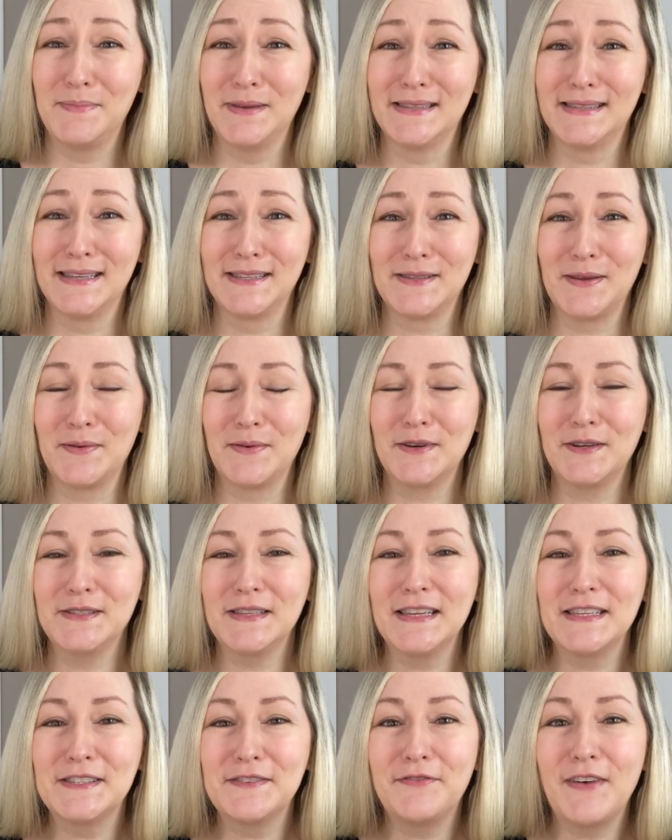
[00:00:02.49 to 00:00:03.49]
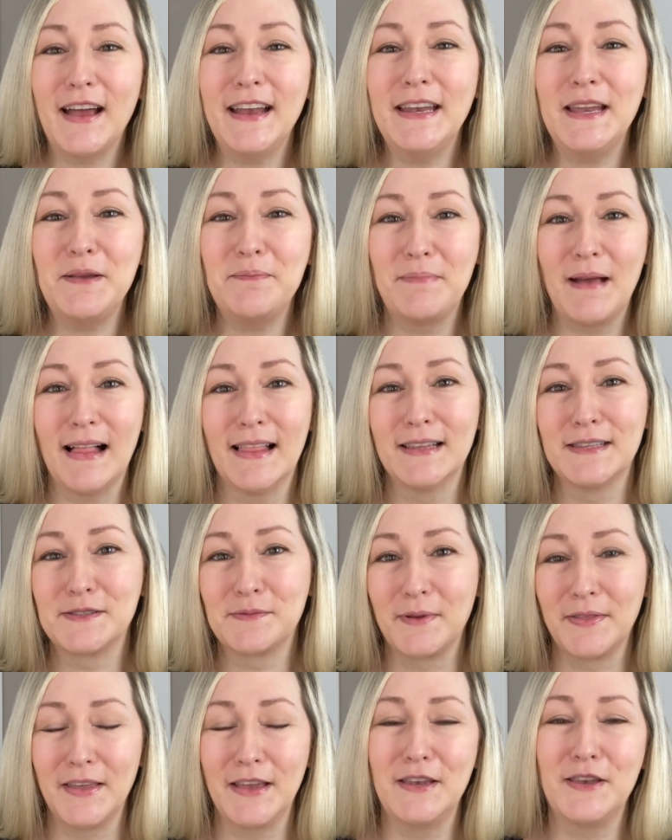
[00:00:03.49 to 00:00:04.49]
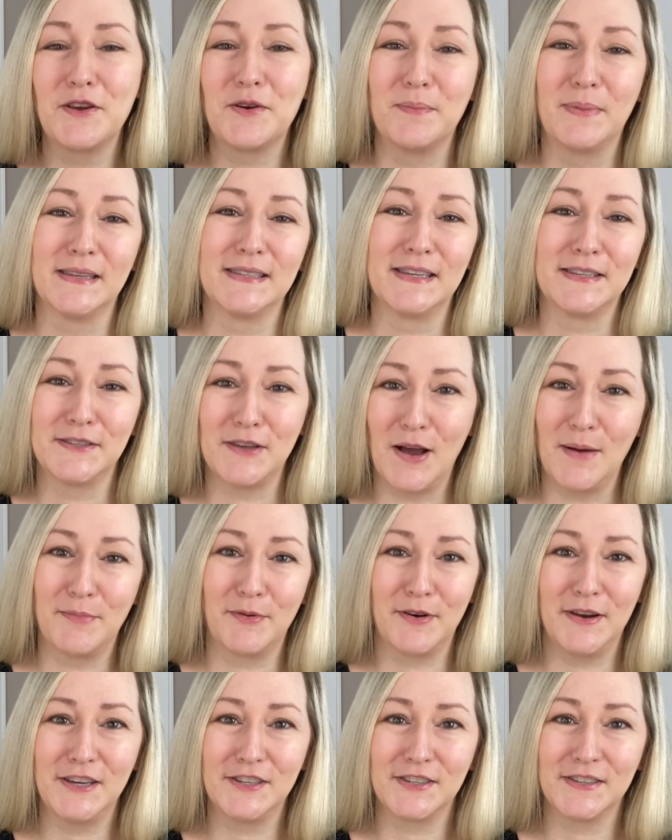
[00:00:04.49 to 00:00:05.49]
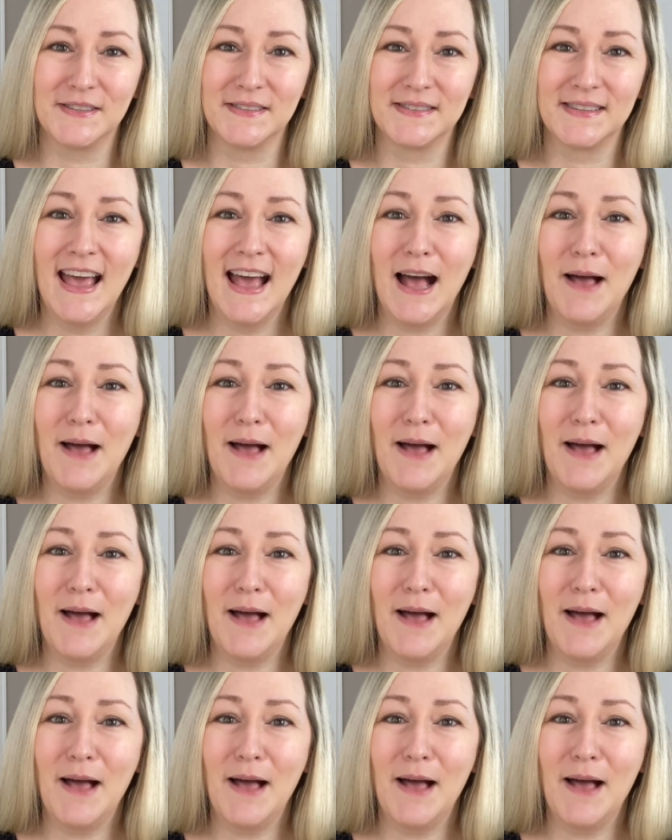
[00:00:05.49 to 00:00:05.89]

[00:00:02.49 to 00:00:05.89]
business owners is finding balance within your business operations.